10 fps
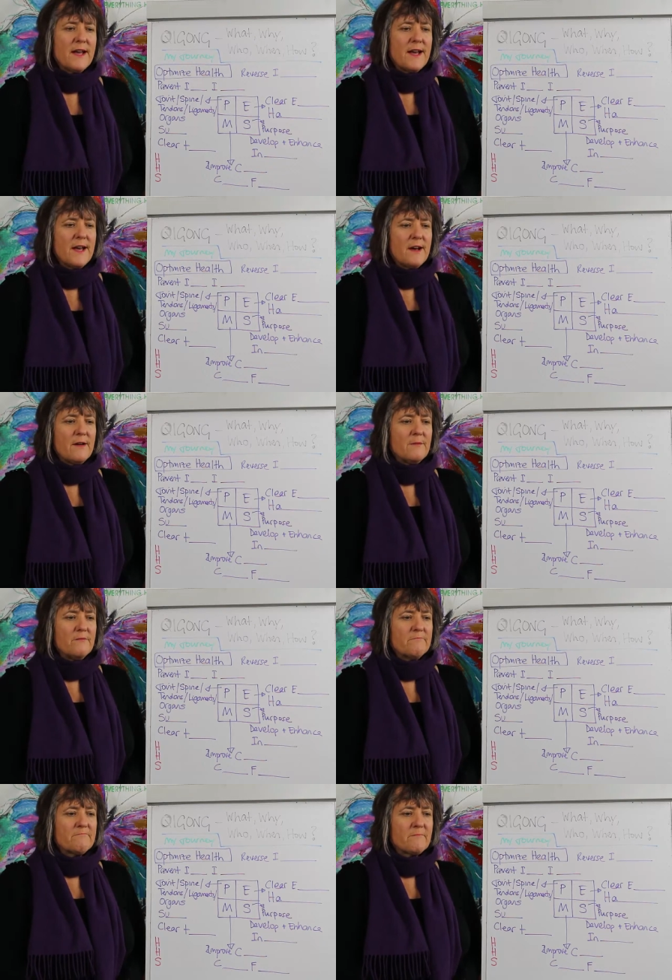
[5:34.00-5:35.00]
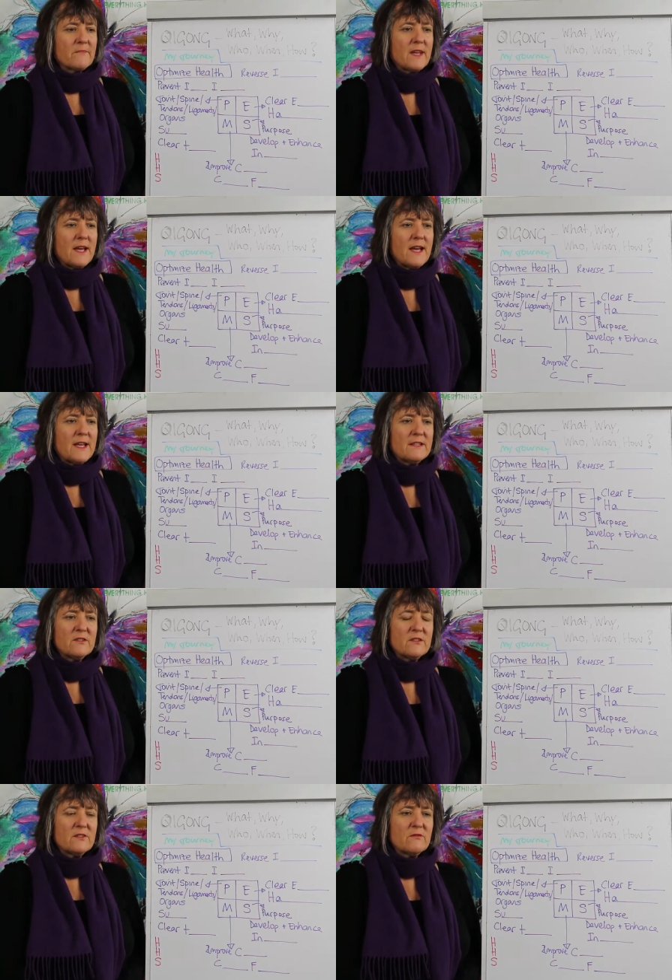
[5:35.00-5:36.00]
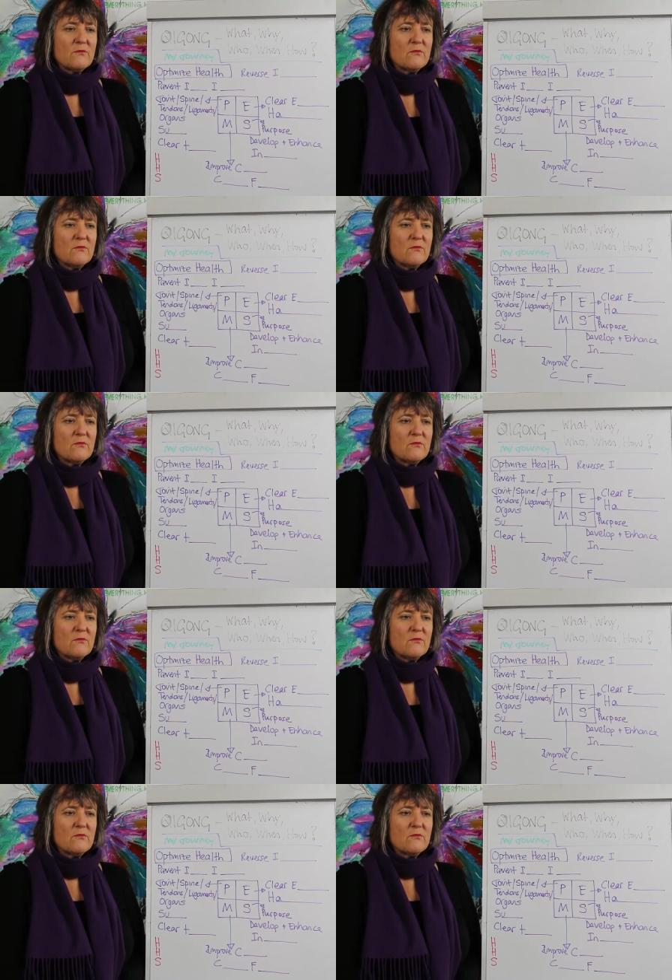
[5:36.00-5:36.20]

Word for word: um, and